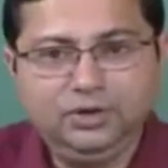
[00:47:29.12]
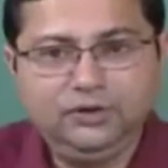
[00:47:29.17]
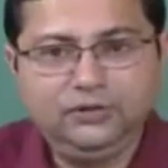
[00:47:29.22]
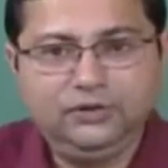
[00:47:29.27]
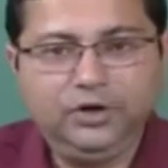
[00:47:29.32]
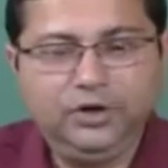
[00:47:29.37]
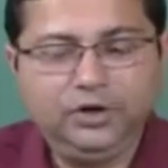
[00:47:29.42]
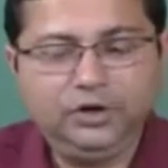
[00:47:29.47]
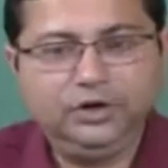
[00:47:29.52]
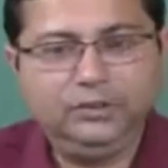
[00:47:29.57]

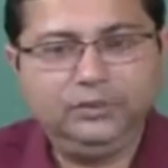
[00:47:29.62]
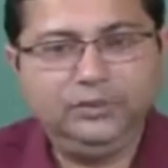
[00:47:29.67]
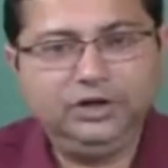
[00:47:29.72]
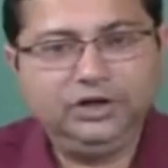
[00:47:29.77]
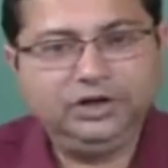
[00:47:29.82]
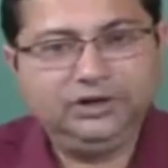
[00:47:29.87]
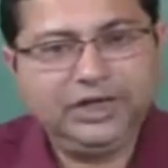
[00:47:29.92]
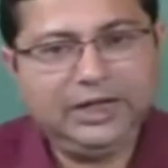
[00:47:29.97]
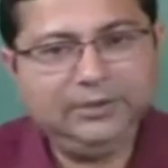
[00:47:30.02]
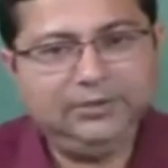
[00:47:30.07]
for the
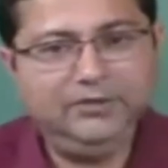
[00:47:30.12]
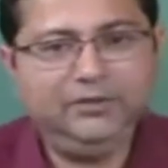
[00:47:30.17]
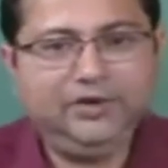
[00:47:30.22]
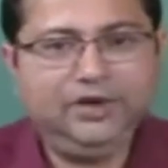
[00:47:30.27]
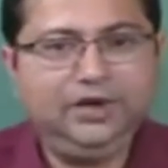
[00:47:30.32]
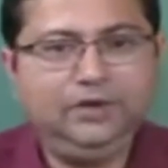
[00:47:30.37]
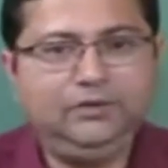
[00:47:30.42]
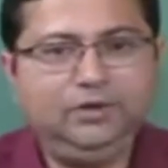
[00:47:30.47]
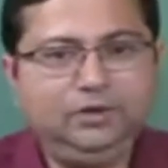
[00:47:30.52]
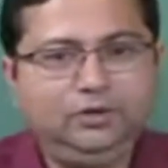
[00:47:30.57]
burn time if n
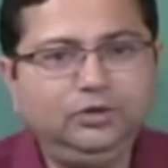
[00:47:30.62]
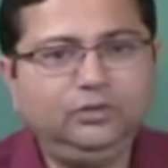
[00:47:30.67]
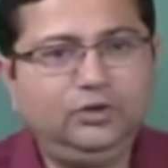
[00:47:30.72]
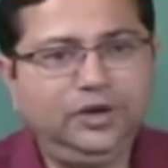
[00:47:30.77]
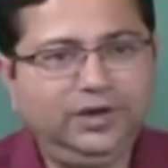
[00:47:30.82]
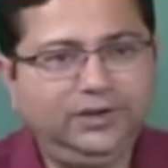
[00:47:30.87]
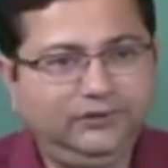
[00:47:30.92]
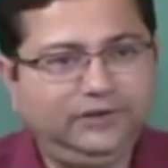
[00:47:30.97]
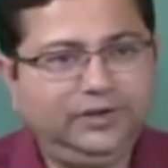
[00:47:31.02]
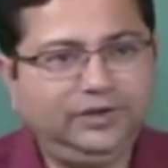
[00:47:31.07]
equal to zero
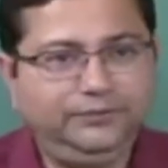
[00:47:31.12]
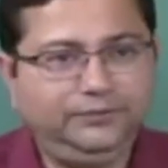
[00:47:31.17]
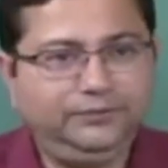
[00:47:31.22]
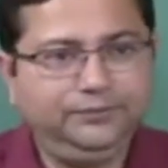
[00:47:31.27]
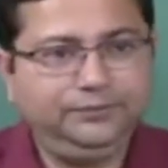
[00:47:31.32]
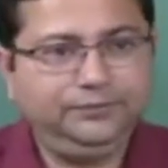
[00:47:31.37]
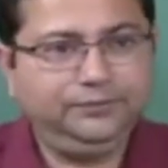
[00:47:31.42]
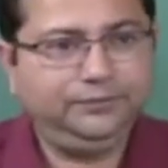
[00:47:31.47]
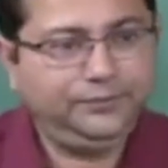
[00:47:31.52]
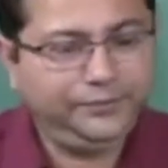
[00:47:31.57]
point five.
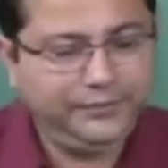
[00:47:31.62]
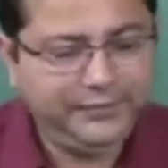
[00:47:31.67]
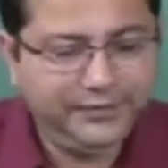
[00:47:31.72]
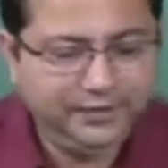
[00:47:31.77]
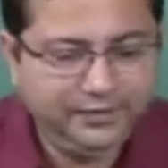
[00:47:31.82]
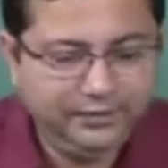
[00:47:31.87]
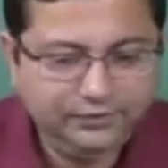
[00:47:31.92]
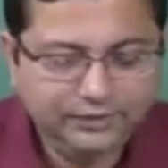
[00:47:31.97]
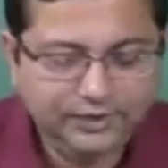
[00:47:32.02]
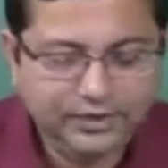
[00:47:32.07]

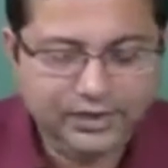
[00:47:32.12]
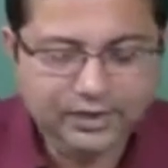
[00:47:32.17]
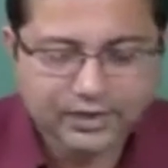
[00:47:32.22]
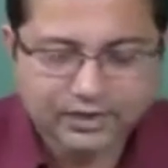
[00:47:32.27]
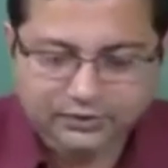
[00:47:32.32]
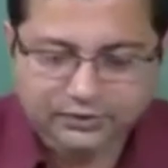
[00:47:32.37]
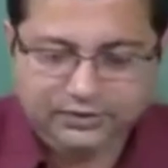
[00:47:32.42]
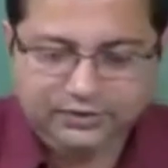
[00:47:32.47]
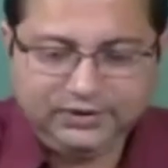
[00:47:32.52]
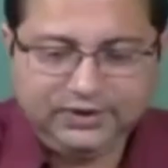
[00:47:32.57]
Okay.
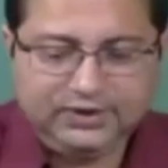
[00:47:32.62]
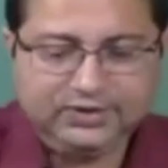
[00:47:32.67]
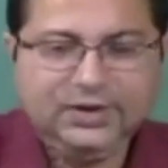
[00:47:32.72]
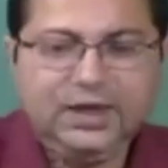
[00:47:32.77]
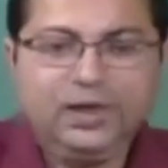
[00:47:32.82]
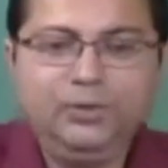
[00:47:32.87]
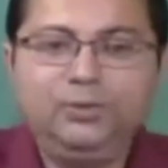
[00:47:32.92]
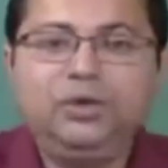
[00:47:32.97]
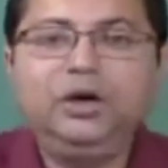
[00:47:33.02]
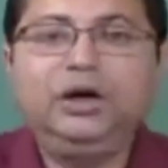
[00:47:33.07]
So, this is the
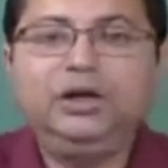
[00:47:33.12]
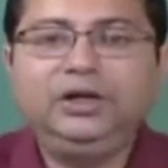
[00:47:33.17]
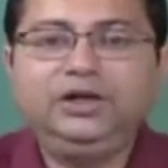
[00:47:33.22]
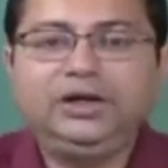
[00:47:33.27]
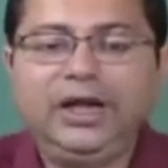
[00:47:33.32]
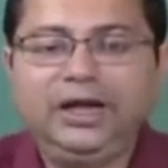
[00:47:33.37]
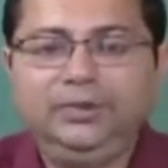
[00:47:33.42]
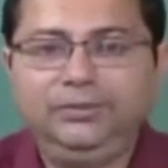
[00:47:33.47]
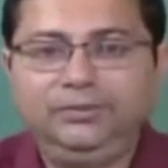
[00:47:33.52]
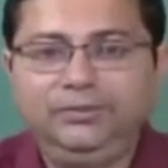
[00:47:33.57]
burn
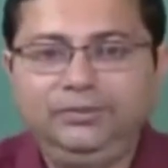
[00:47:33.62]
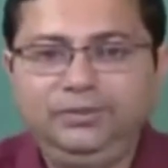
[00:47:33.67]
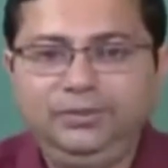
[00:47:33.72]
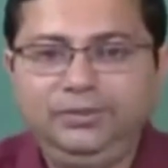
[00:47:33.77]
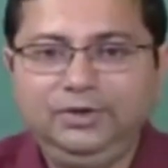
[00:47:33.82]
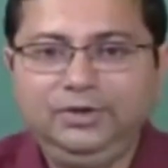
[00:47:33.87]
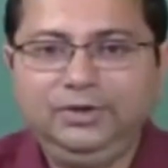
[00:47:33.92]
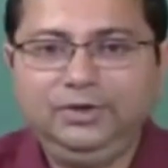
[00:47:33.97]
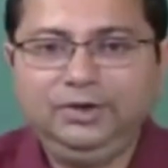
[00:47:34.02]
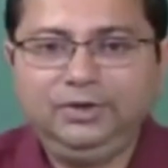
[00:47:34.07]
time
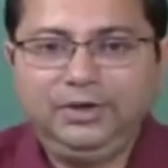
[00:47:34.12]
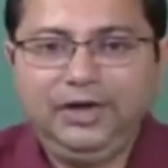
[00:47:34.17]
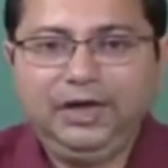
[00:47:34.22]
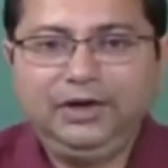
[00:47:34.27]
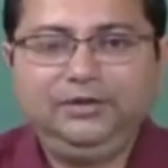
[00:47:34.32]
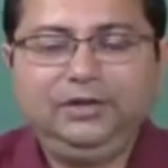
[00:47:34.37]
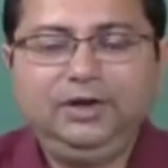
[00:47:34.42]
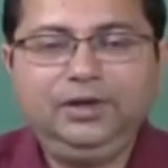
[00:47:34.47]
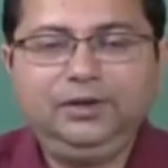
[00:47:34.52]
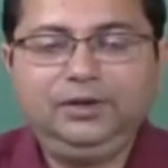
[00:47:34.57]
that
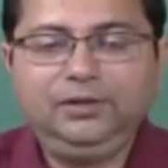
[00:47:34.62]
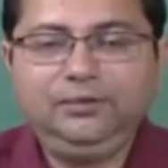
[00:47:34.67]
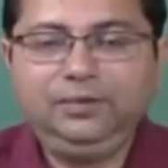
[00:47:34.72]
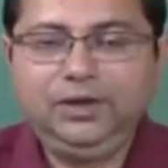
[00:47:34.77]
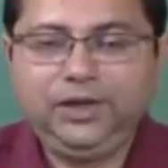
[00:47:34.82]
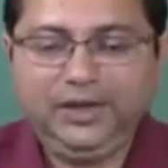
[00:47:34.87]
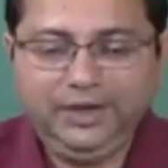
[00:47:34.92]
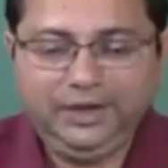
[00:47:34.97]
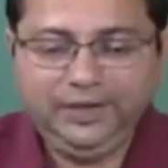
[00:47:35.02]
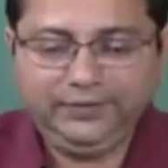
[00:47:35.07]
will
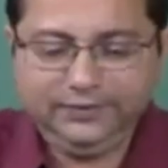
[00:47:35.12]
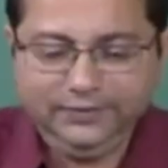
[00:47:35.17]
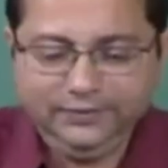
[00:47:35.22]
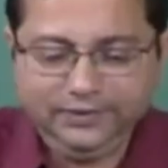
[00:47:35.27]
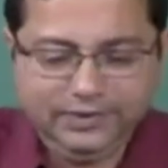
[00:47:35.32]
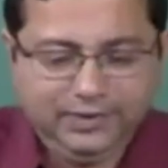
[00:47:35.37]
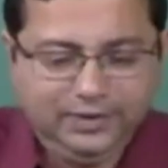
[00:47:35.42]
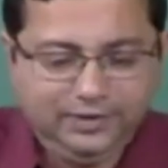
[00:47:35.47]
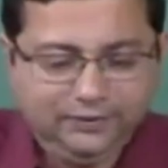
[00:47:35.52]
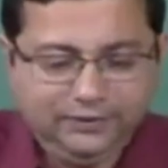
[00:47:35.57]
be
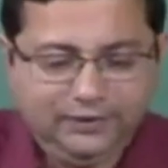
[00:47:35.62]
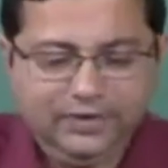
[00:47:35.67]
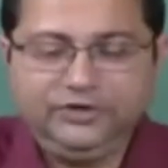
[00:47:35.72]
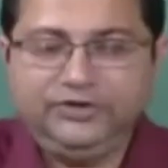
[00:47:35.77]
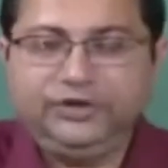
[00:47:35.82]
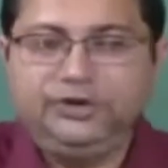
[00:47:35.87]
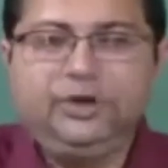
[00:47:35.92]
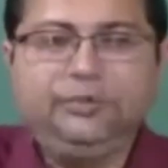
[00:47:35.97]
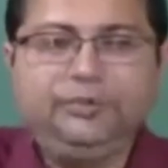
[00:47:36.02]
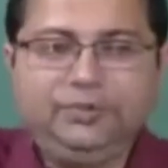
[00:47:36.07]
essentially a
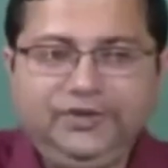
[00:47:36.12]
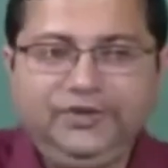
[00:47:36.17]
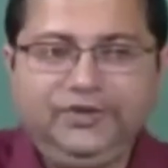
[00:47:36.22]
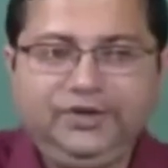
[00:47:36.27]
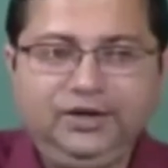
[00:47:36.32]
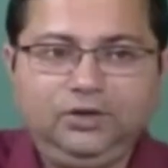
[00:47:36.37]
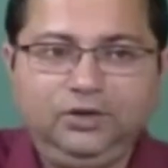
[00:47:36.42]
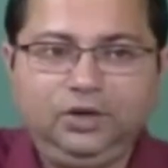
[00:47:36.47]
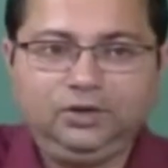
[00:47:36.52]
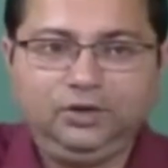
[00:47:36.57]
function of P C
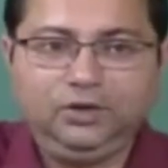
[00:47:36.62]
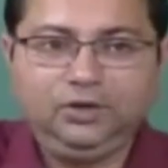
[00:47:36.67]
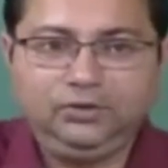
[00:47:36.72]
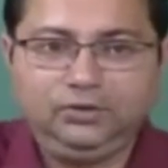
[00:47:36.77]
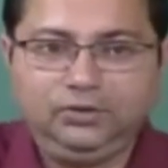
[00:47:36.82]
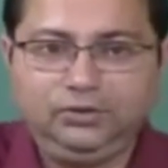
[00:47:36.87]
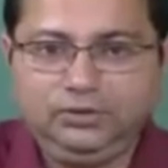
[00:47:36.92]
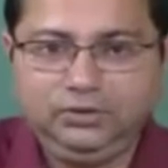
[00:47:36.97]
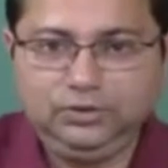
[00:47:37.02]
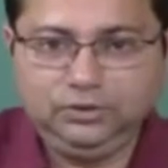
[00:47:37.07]
naught also.